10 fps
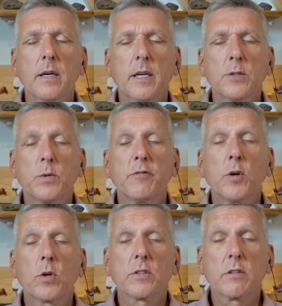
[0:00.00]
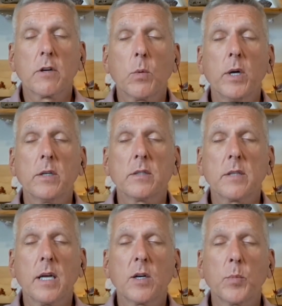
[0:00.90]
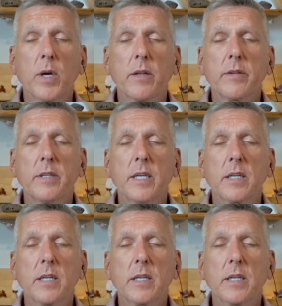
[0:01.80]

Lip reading: As we focus our awareness on our breath.